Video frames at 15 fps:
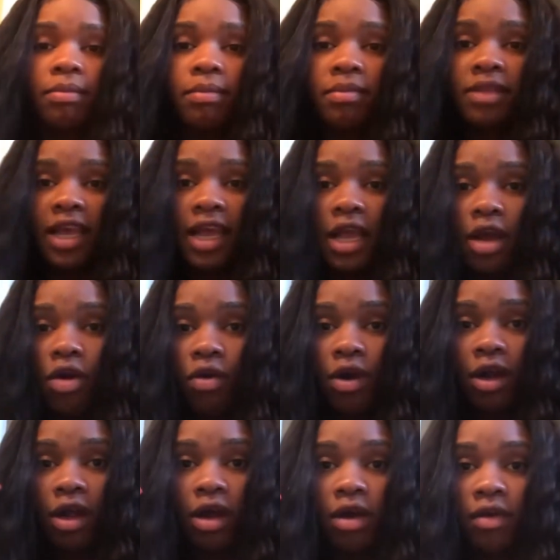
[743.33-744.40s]
thing going
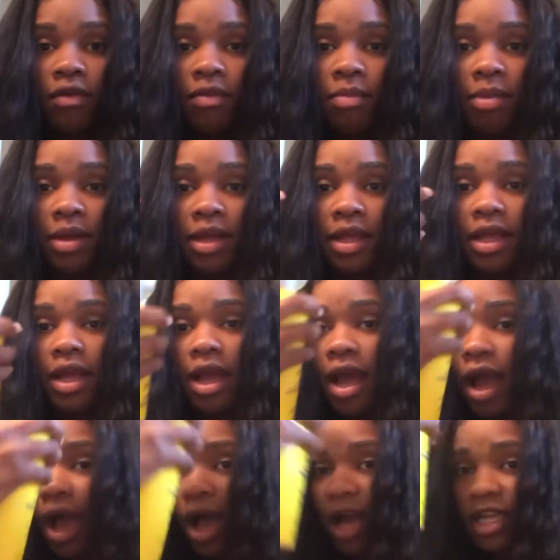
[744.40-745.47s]
off, but
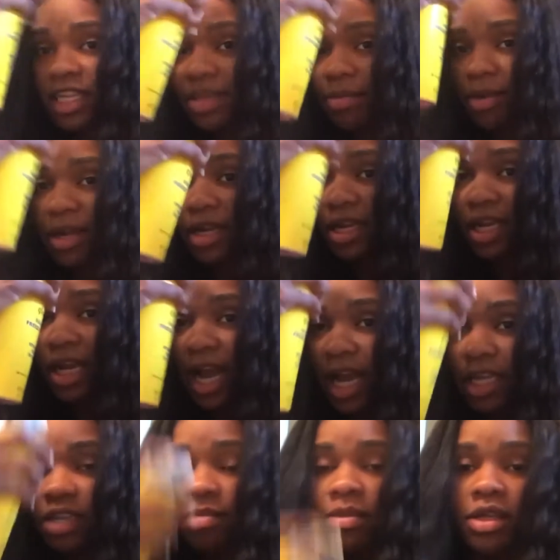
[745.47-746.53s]
I sprayed the Got
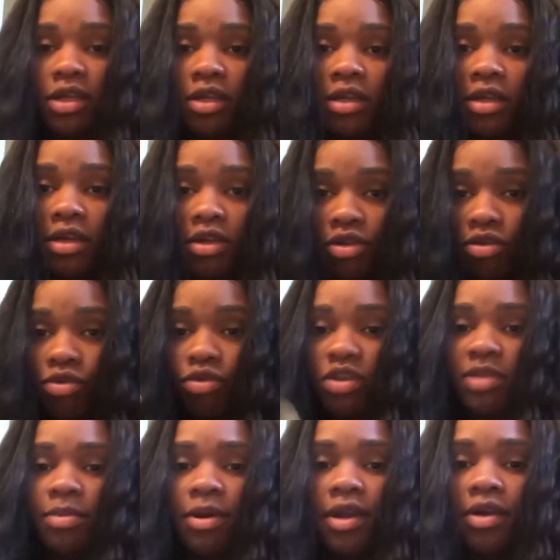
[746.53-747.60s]
To Be Glue
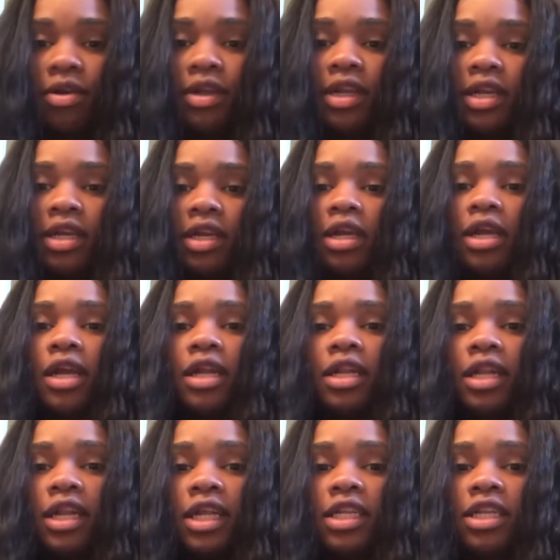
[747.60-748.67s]
spray on there. Then
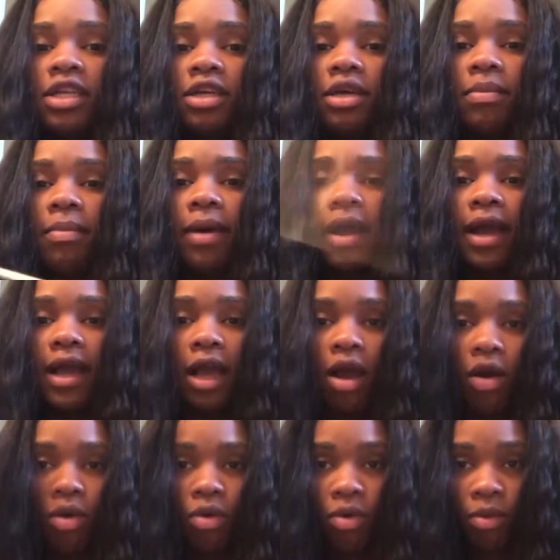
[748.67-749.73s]
I took my
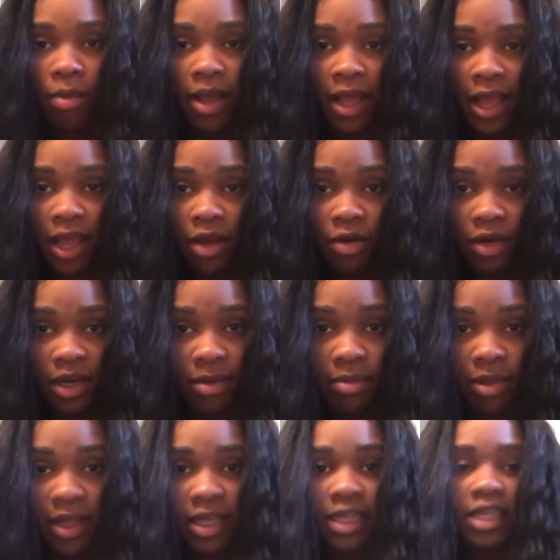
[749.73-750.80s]
comb and held it in
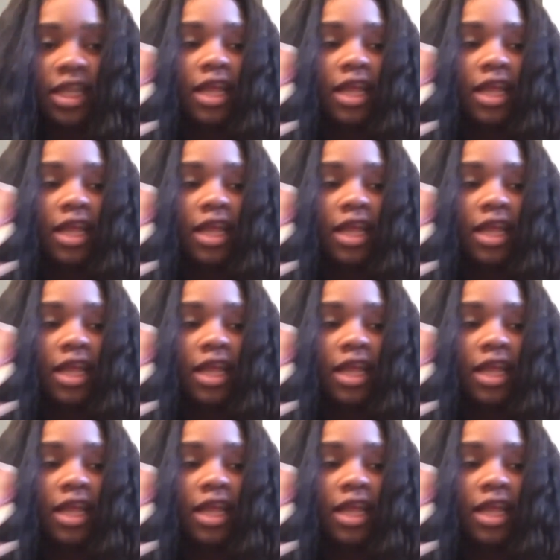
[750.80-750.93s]
place.